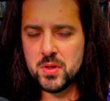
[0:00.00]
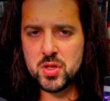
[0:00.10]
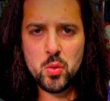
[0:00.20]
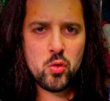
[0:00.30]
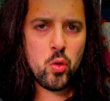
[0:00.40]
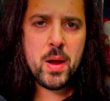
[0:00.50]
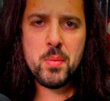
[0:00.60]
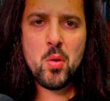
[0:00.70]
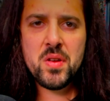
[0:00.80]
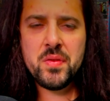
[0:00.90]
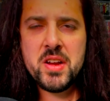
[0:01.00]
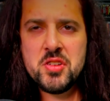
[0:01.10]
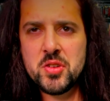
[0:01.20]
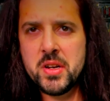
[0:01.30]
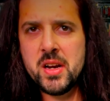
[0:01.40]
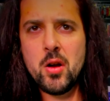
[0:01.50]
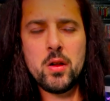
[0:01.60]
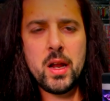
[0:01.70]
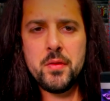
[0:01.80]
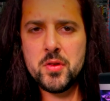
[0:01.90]
So great bonus features on here. A
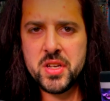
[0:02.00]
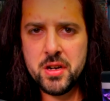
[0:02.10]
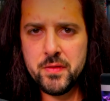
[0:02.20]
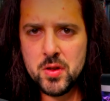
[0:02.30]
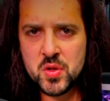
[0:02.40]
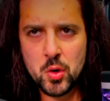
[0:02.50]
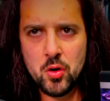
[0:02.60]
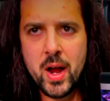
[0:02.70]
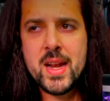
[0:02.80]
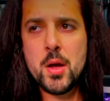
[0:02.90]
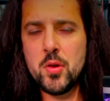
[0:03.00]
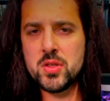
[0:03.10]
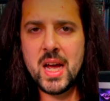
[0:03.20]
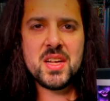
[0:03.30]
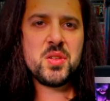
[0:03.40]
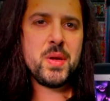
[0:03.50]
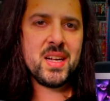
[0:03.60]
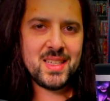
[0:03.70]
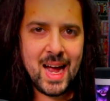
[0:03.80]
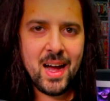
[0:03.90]
lot of those interviews were great. Now, those guys speak
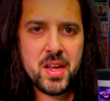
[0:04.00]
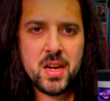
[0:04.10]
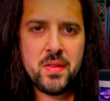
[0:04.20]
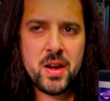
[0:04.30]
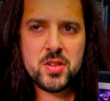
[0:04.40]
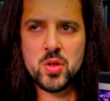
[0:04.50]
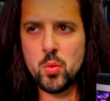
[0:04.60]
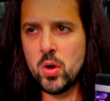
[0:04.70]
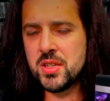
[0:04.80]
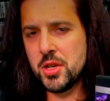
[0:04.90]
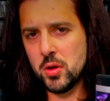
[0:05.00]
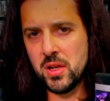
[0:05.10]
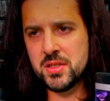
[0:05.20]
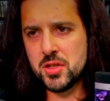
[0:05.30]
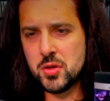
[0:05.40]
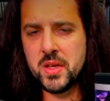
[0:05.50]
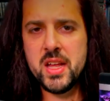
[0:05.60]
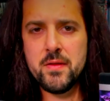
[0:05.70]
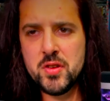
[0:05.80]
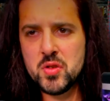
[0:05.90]
Italian in there, so the ones that you're listening to the
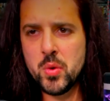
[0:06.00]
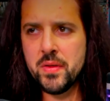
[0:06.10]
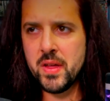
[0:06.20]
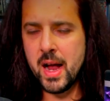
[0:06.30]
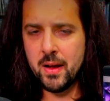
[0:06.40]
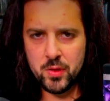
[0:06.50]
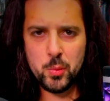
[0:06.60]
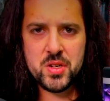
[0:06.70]
interviews with, they'll be